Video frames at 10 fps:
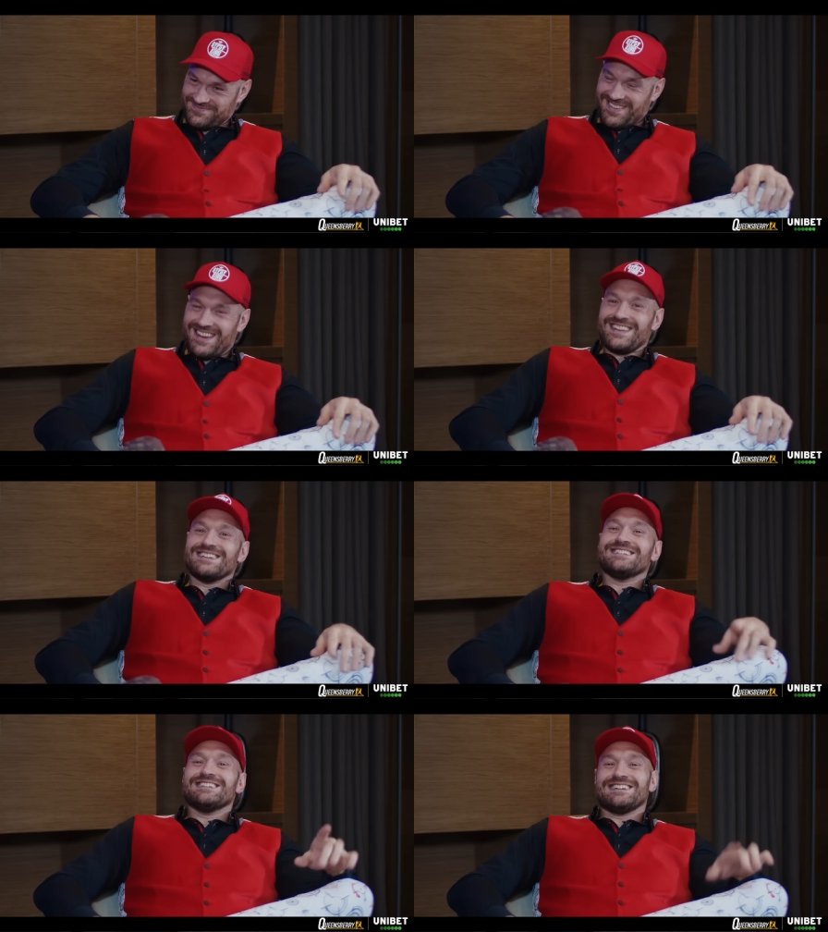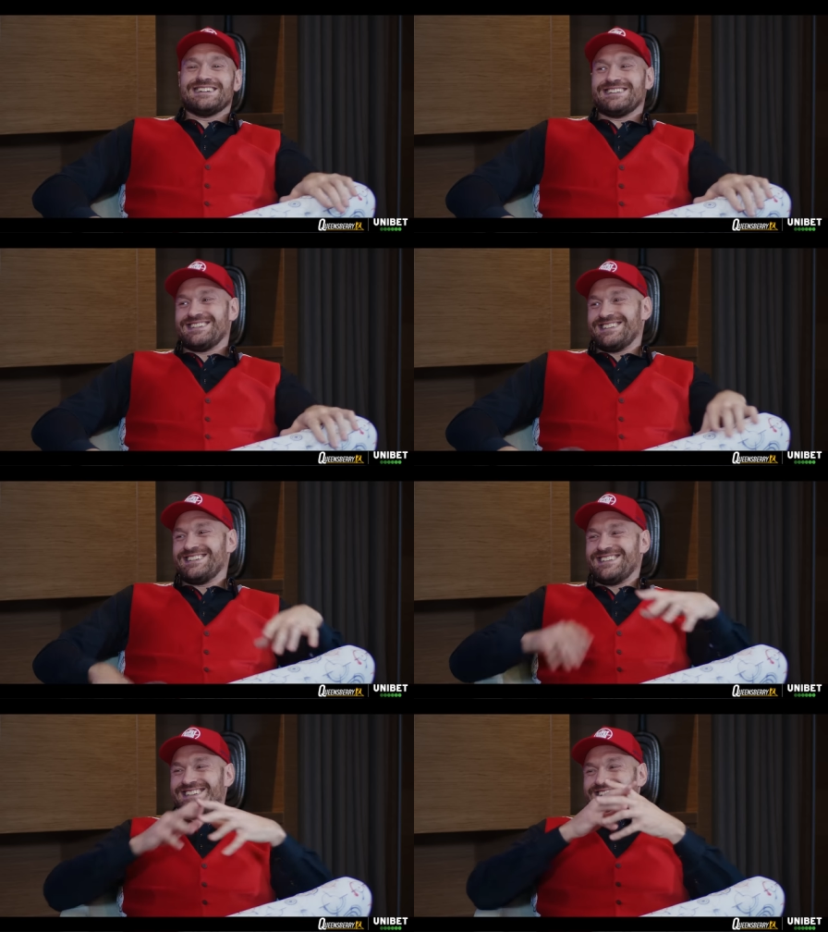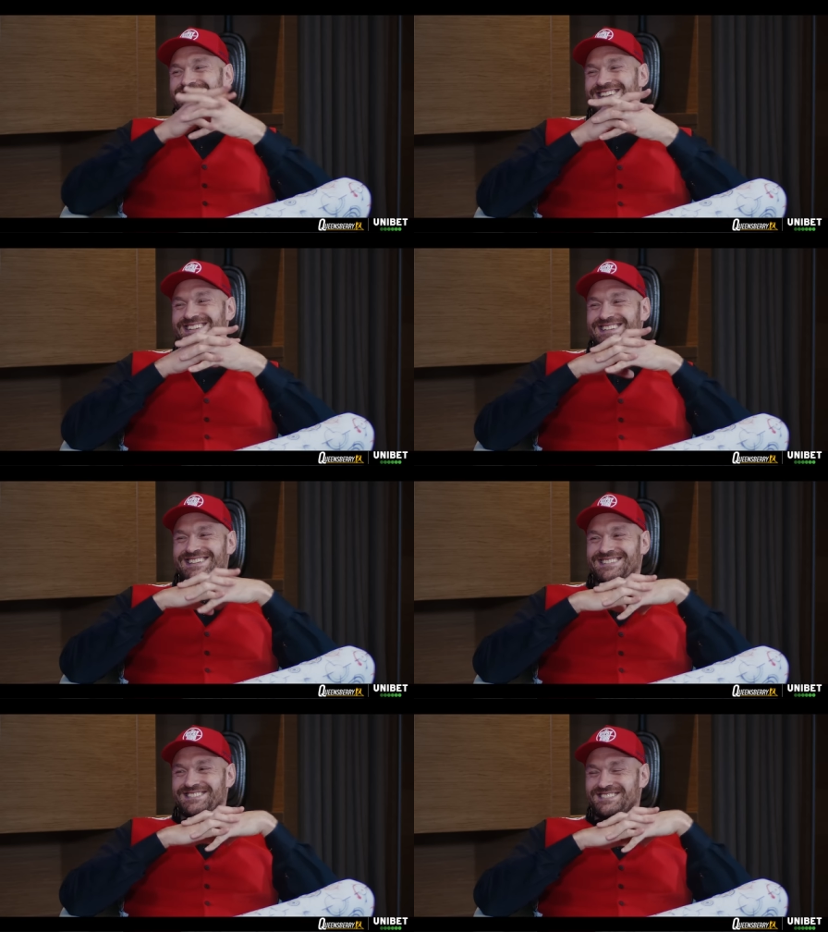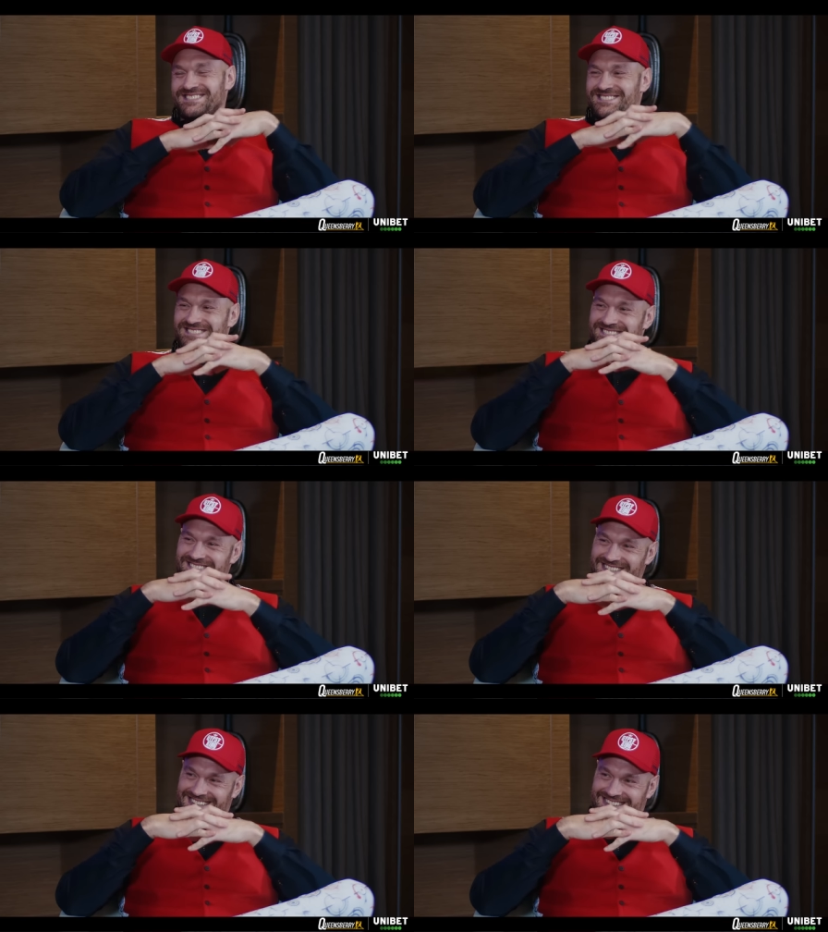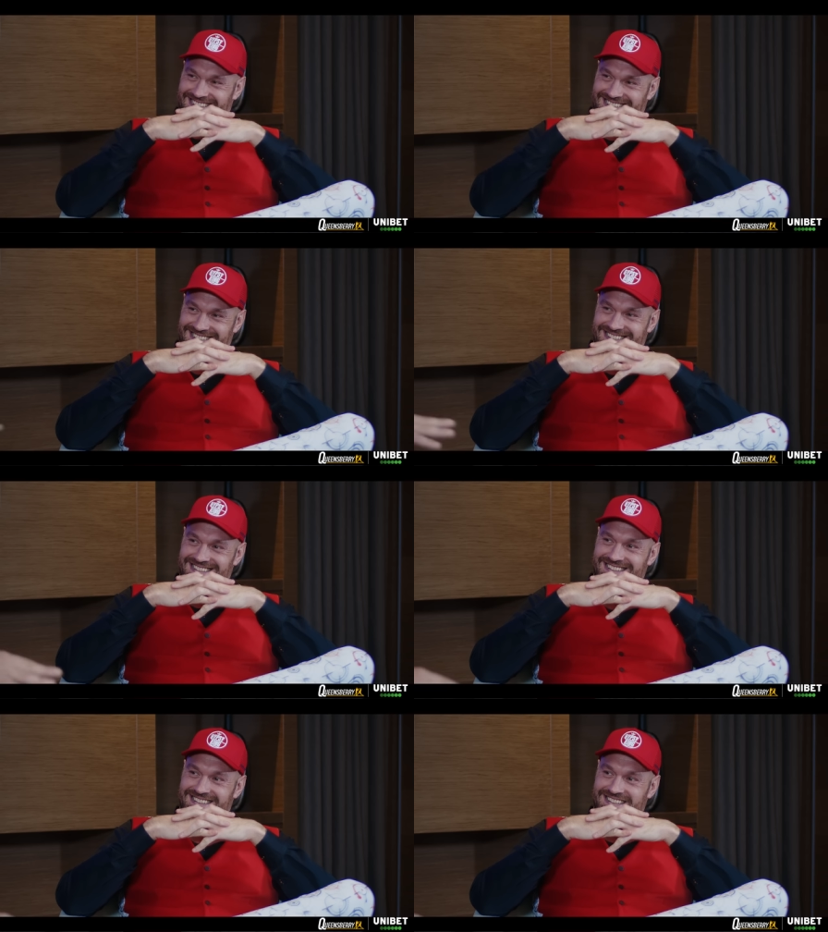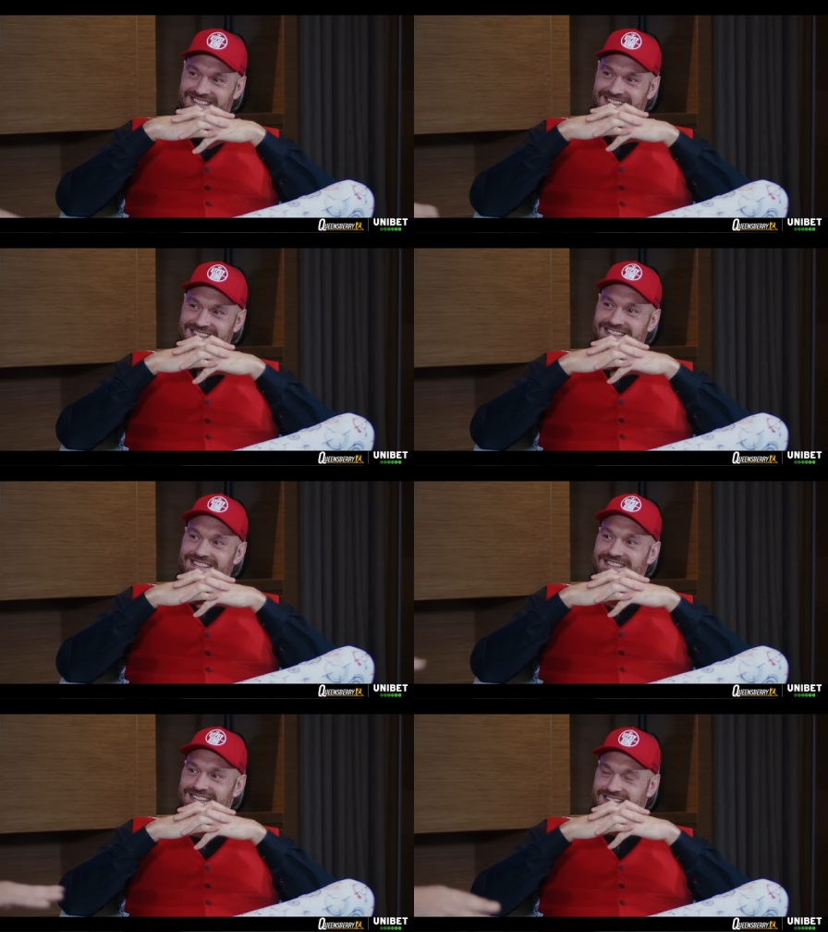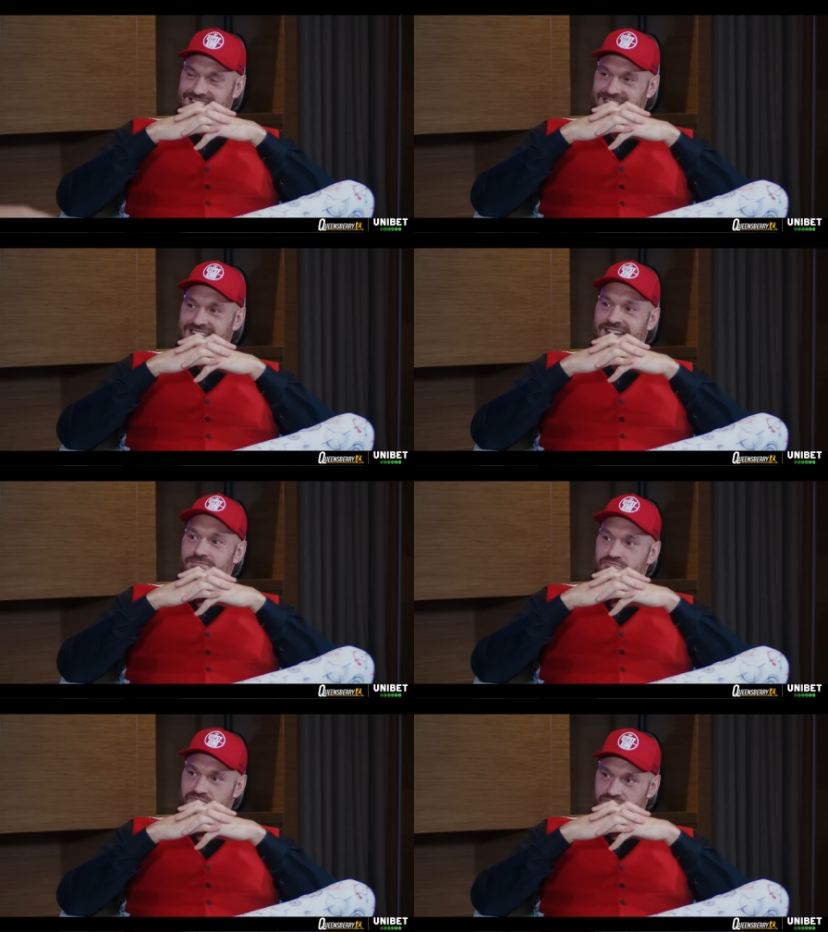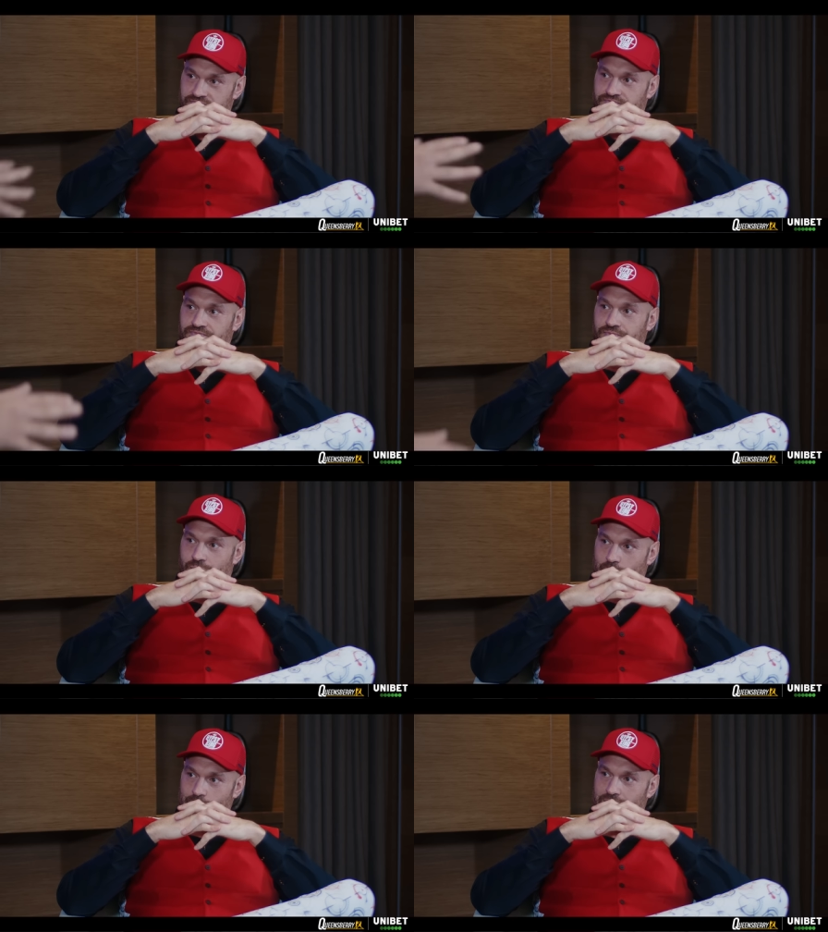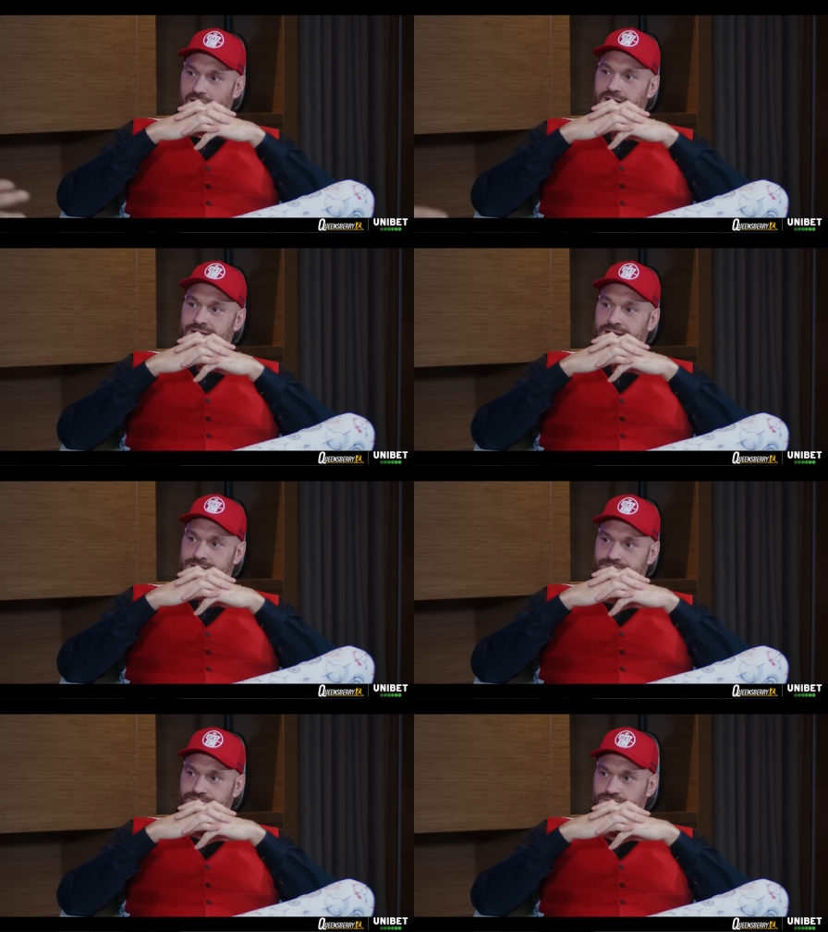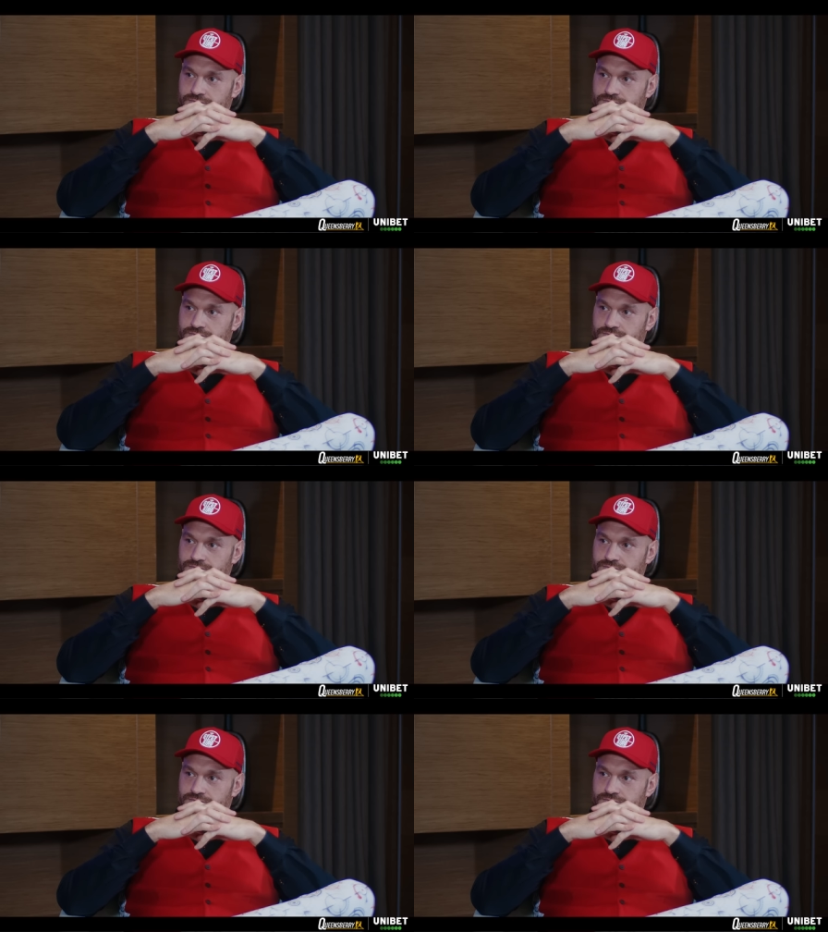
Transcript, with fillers: If, if, we if we sit here today and we think about those ten fights, because I know you keep an eye on, on everyone, the yeah. division, who's coming through, etc., etc. Yeah.